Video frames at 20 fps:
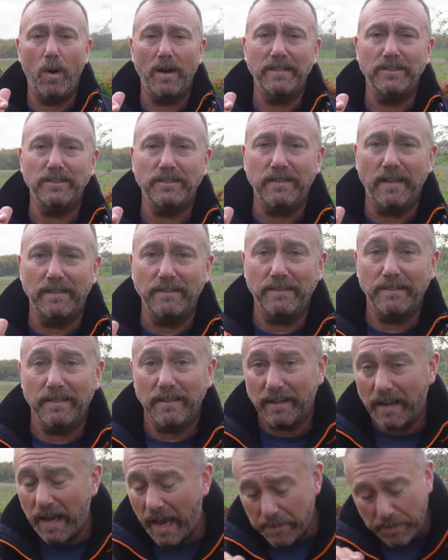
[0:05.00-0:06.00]
1-inch
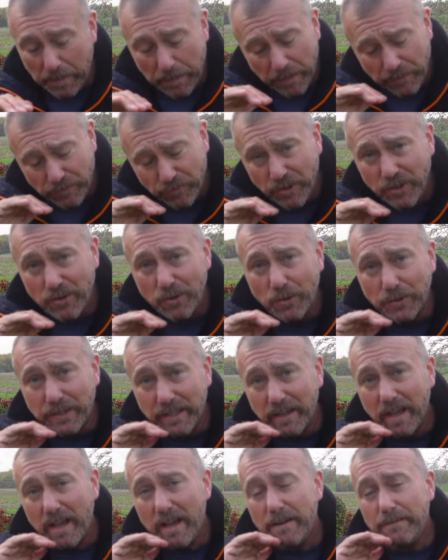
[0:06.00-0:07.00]
sensor capable of
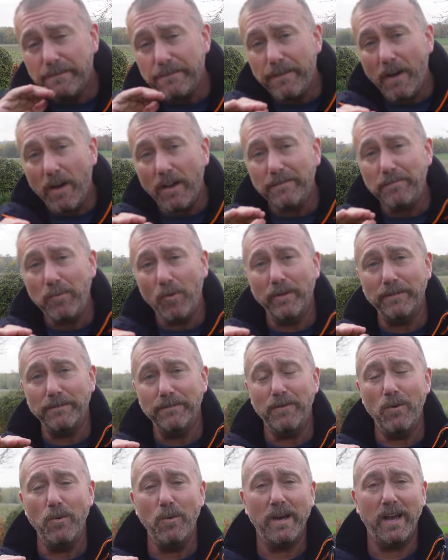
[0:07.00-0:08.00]
recording
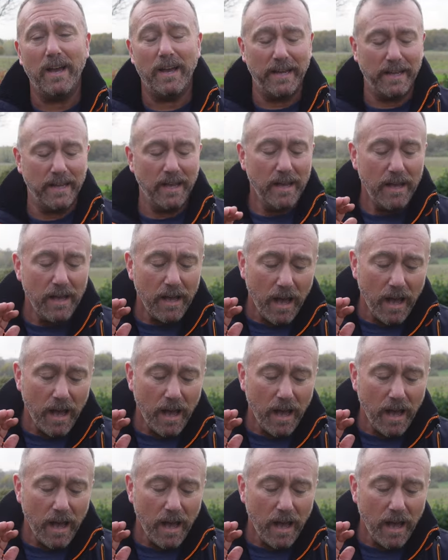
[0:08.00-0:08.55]
5.4K